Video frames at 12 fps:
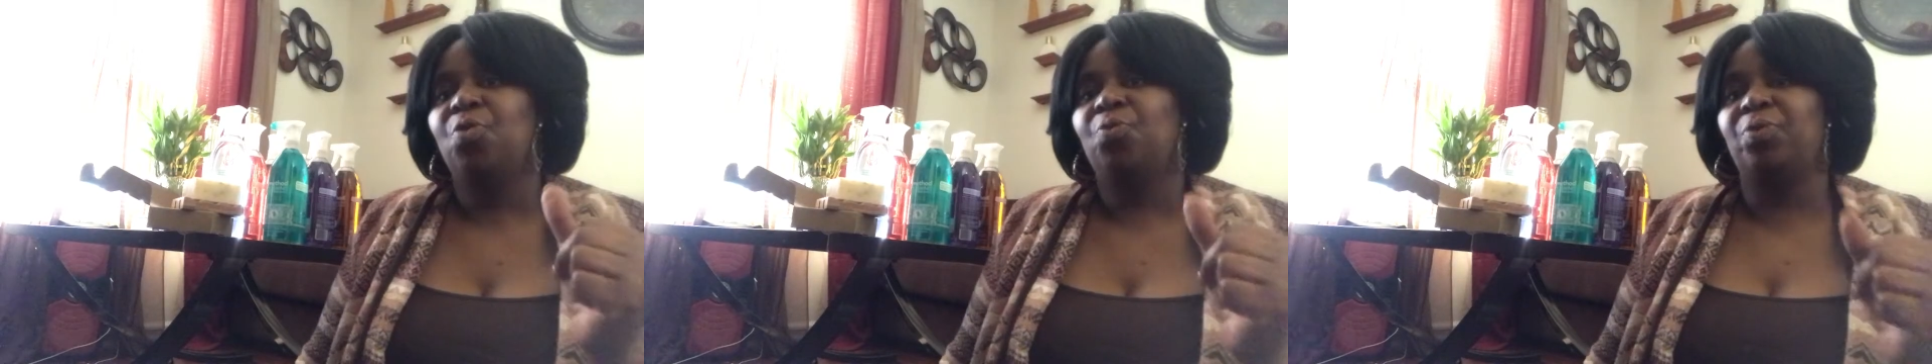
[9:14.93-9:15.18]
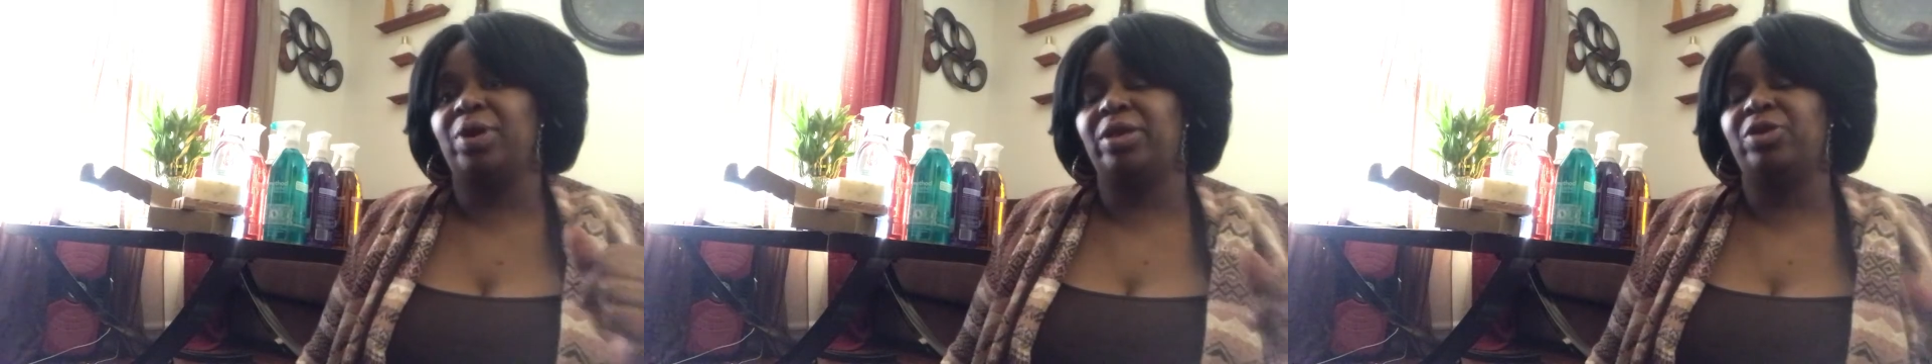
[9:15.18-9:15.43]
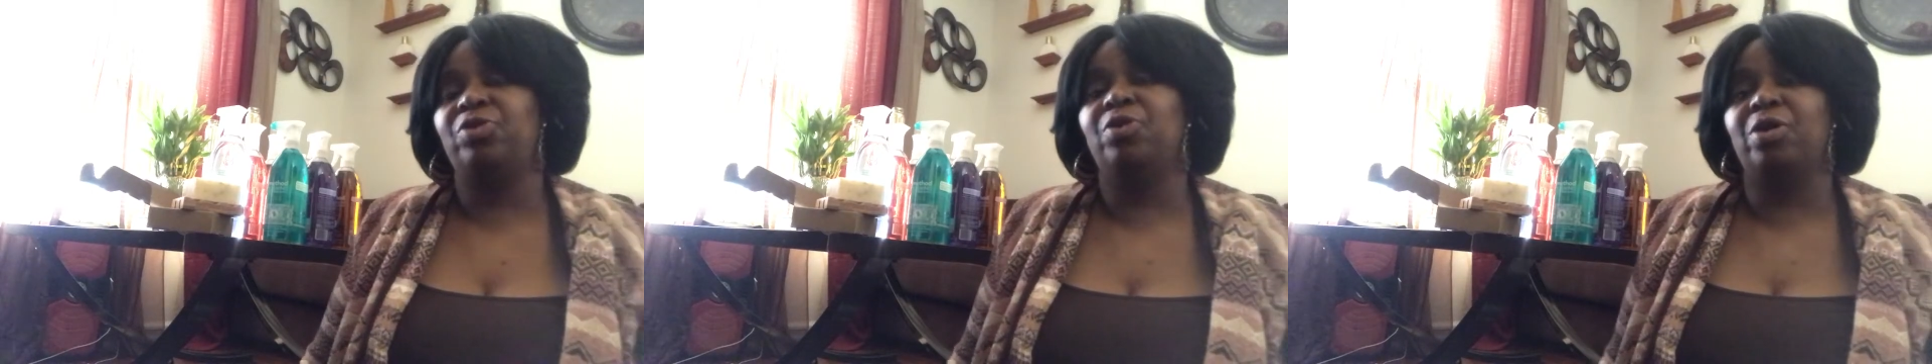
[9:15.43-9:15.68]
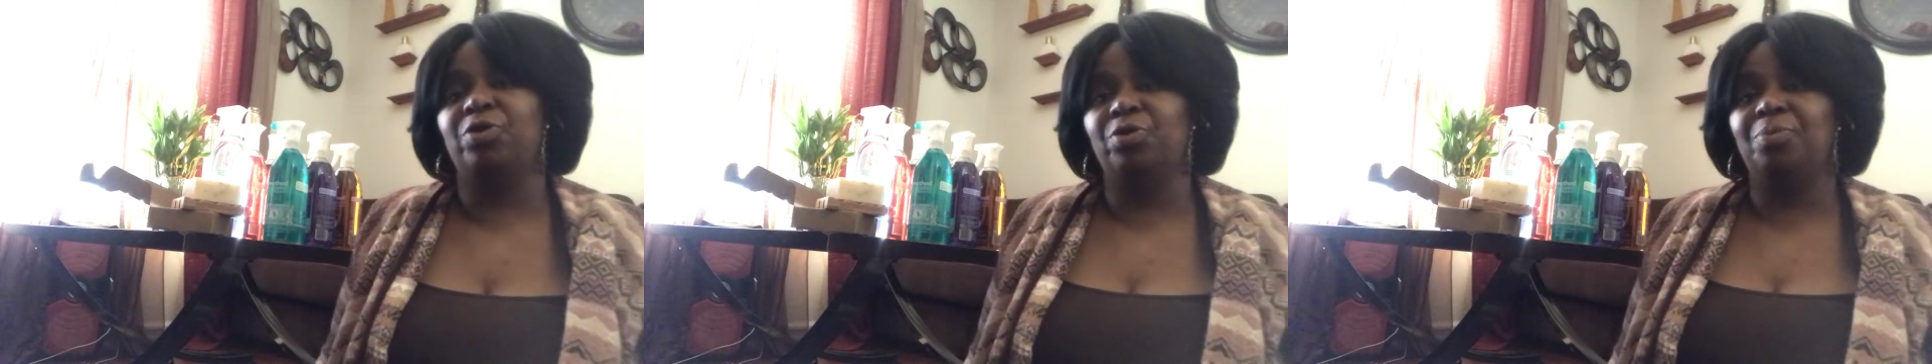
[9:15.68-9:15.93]
when you're
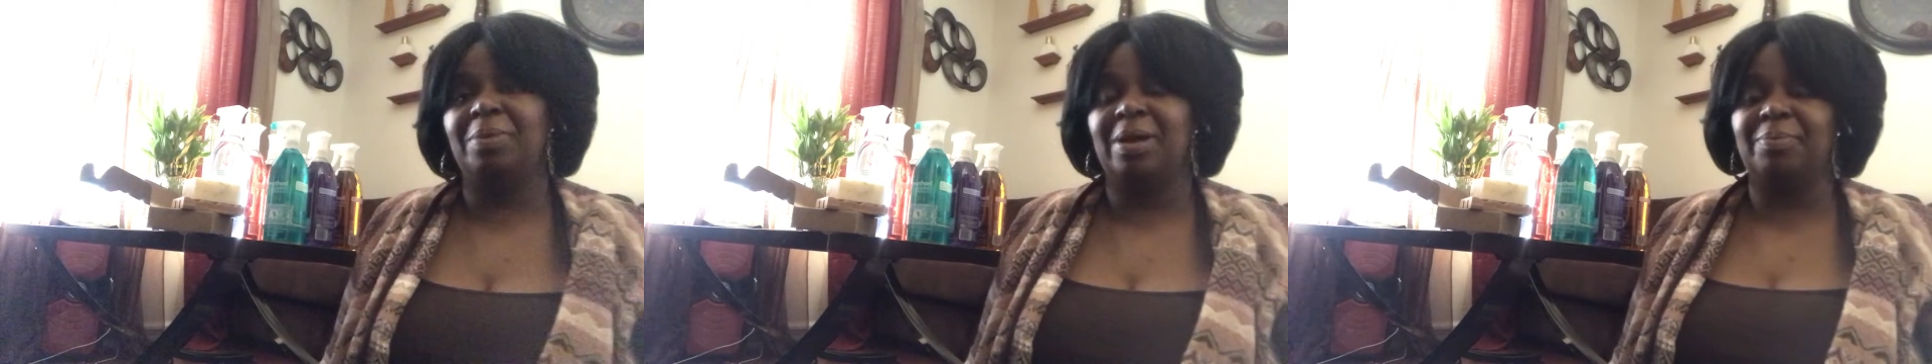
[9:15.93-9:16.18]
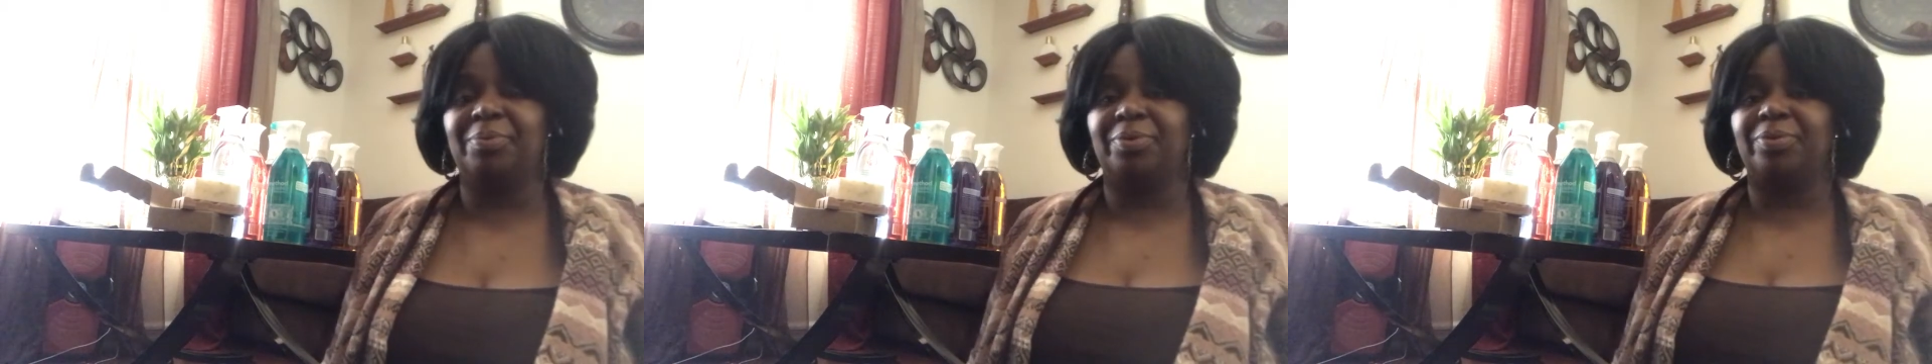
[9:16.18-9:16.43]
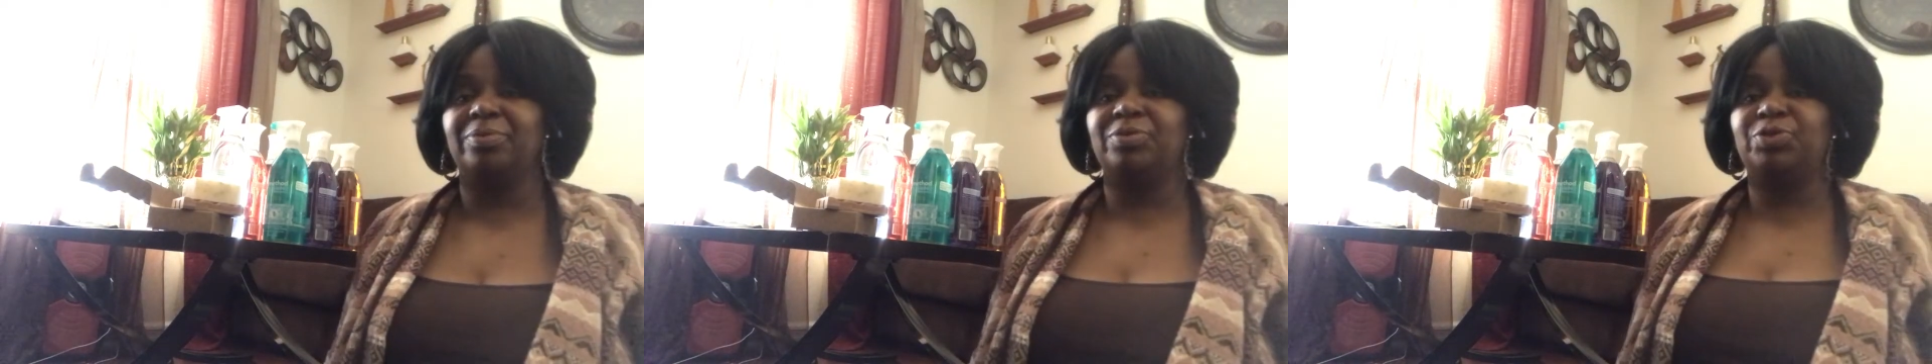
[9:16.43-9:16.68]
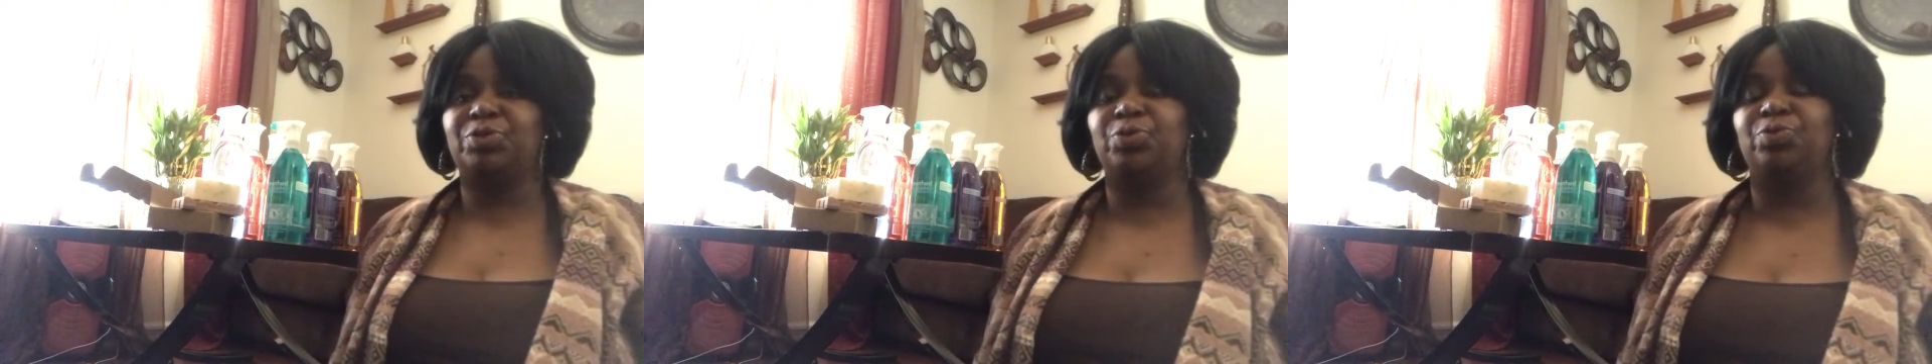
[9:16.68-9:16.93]
a new member
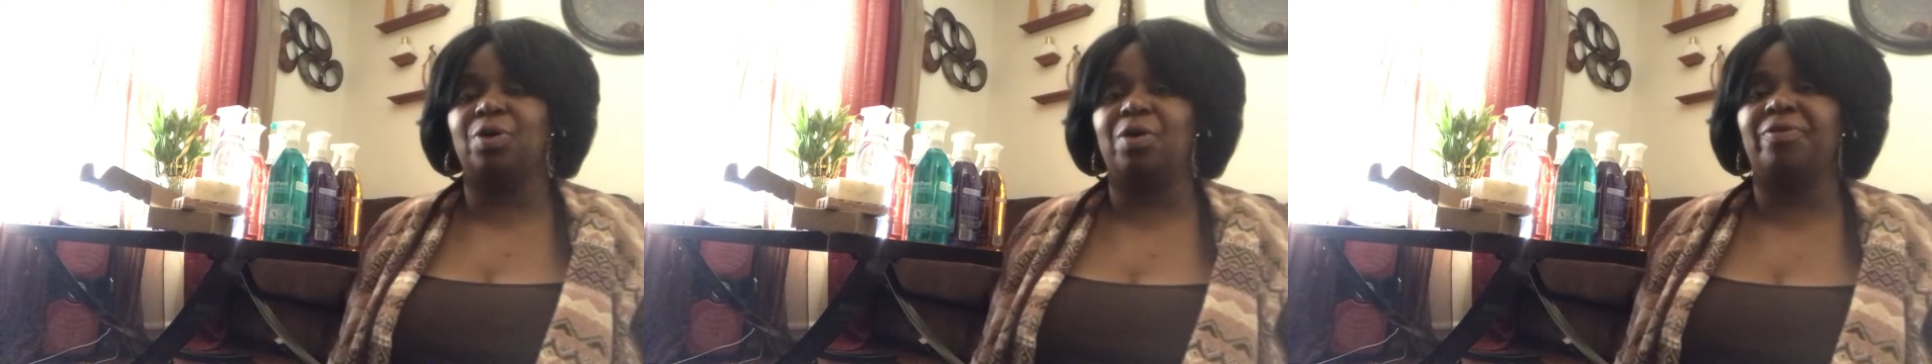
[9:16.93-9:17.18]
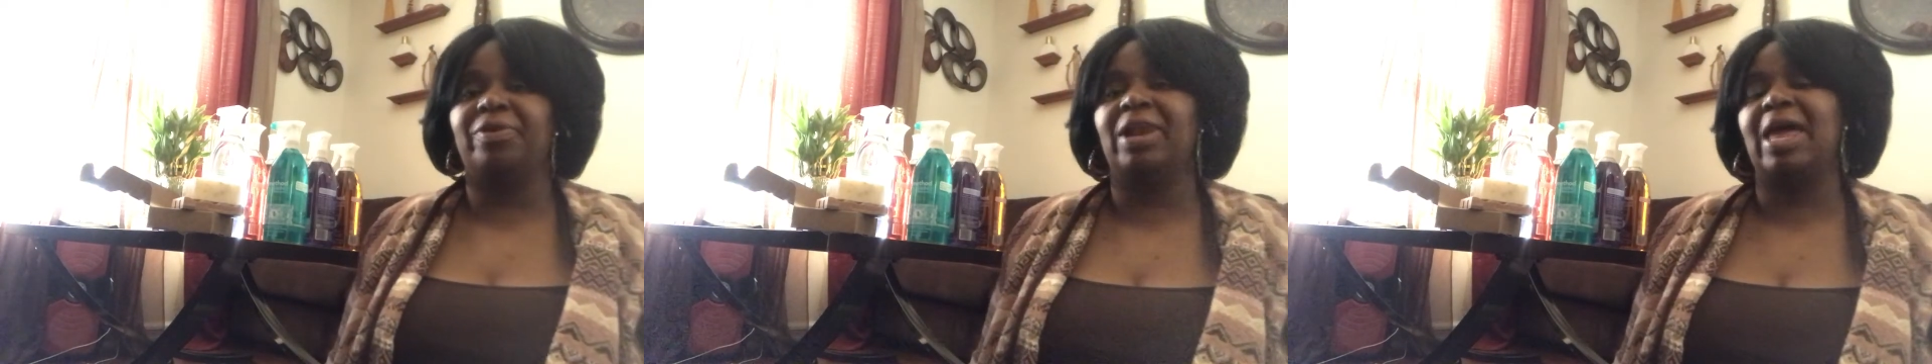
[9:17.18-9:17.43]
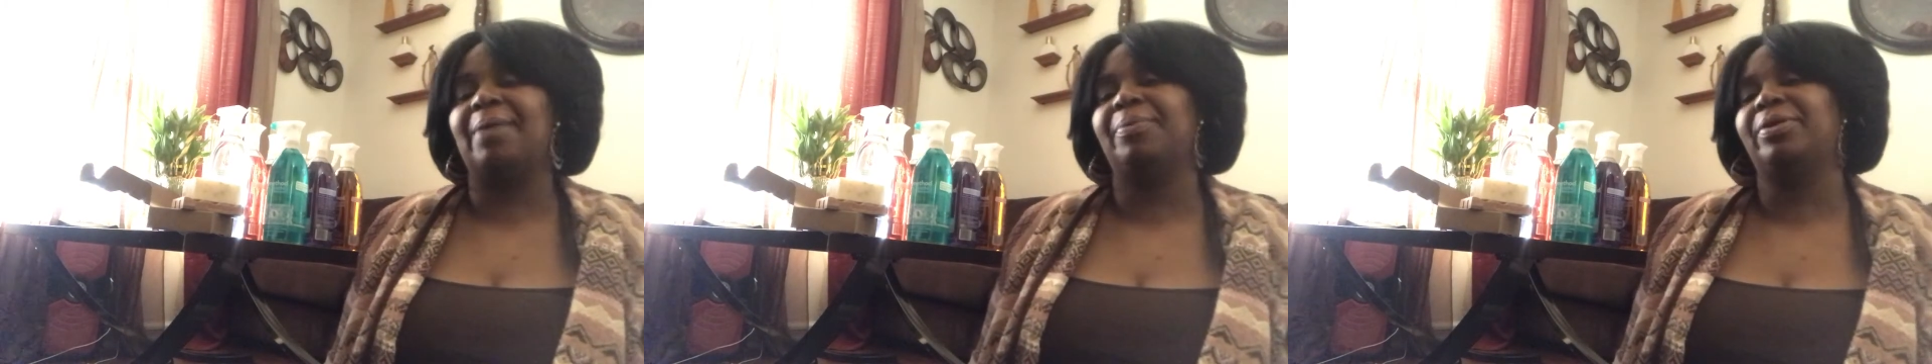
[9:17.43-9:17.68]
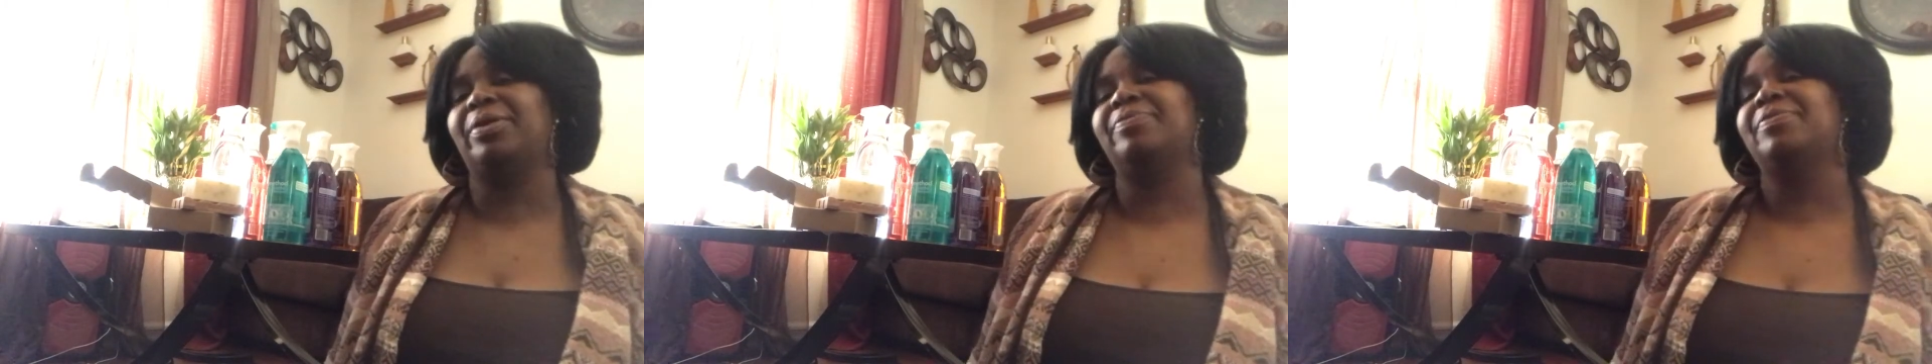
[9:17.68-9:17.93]
to Grow
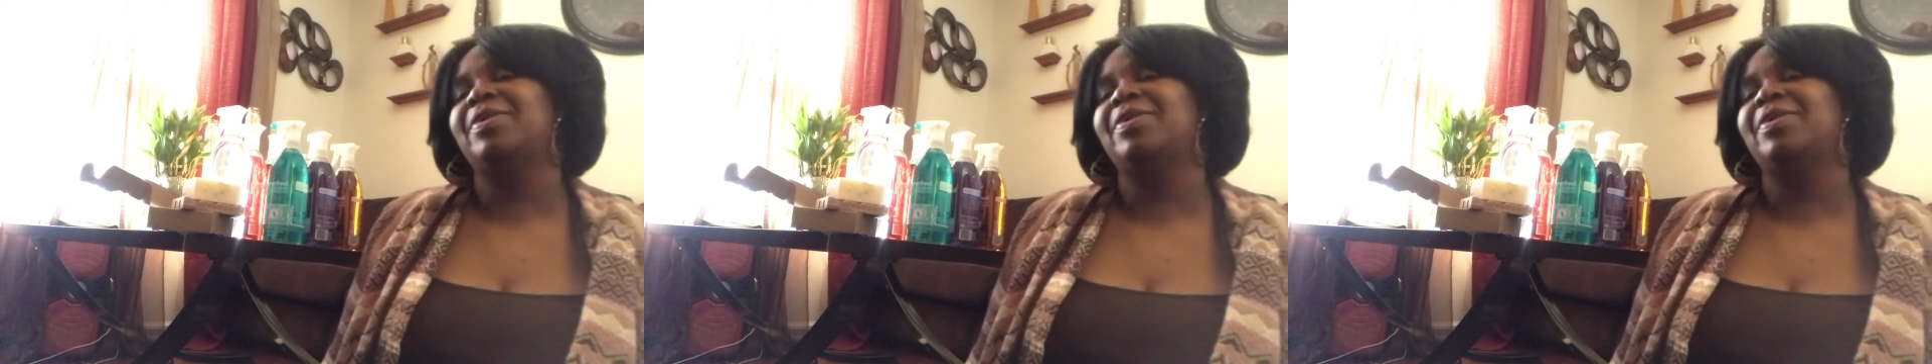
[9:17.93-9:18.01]
Collaborative.